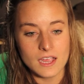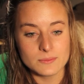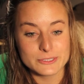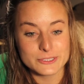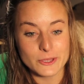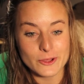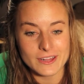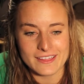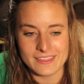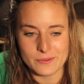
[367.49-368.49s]
I'm so
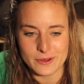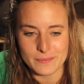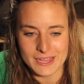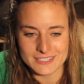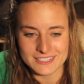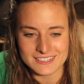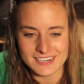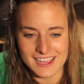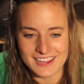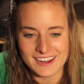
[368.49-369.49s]
glad that we are matching
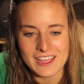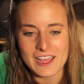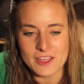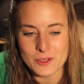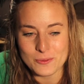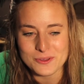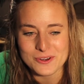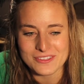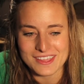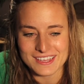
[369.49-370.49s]
tonight. I hope you
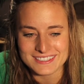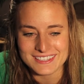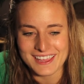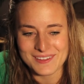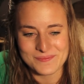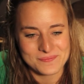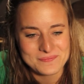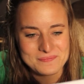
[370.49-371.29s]
don't think it's lame.